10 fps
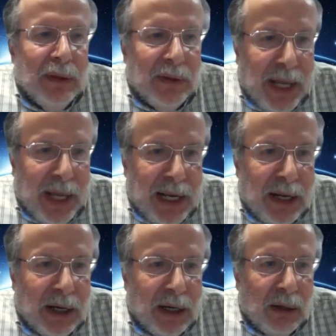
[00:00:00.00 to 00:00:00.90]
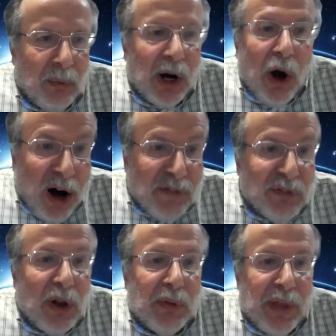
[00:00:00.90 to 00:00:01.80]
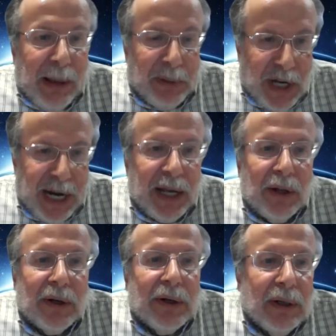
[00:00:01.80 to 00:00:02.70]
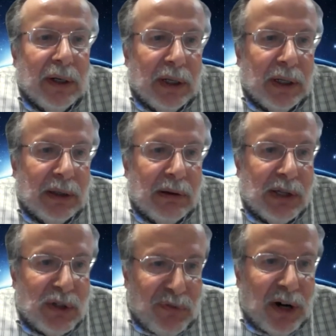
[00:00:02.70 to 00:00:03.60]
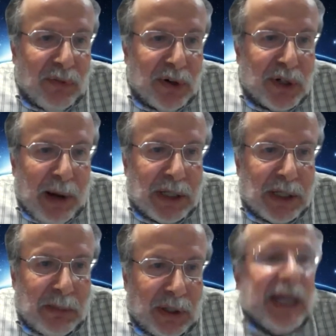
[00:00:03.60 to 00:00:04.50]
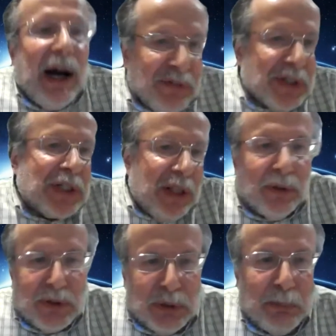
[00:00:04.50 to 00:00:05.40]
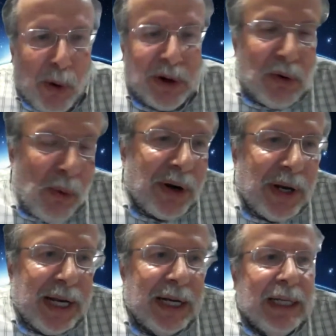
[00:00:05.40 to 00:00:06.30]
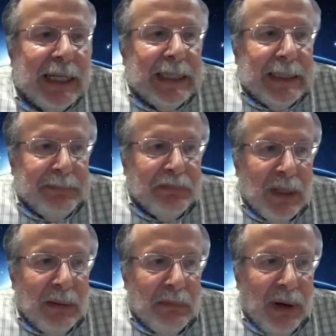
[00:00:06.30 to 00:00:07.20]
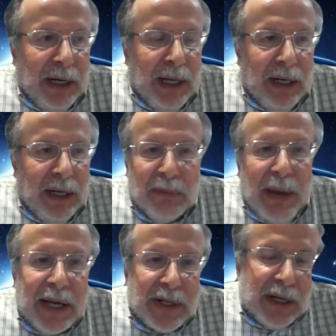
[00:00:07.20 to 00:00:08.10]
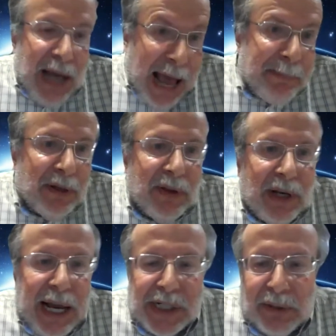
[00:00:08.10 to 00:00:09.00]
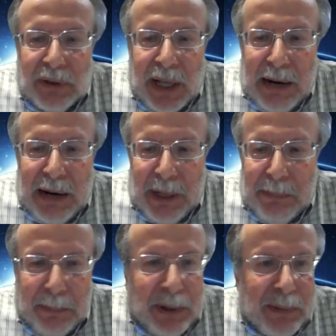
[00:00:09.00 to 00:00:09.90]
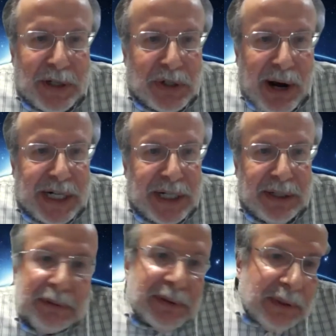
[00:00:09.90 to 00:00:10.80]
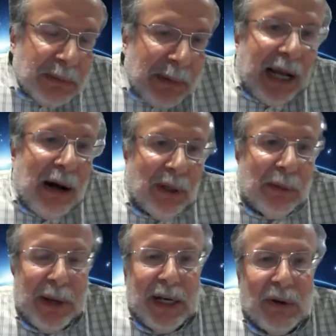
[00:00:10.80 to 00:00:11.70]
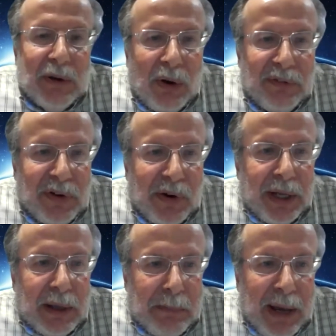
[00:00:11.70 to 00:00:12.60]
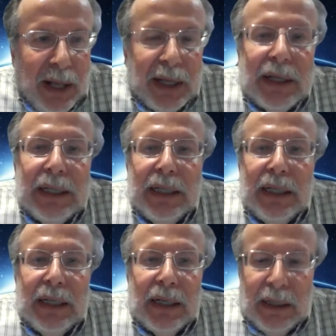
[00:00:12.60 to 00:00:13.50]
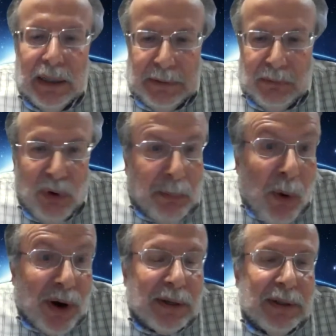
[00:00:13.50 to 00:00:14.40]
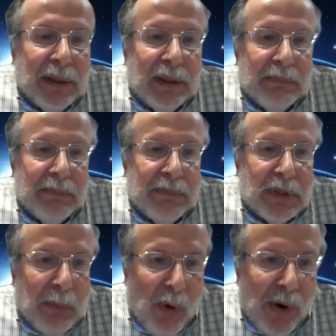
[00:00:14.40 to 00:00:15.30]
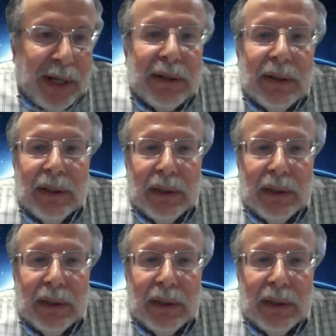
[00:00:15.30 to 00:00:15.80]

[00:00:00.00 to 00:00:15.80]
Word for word: that they uh, want to offload that particular uh, sphere of responsibility. Obviously, they'll support and coordinate. But it is amazing. NAPA, the National Academy of Public Administration, in my humble opinion, wrote a very compelling uh, report supporting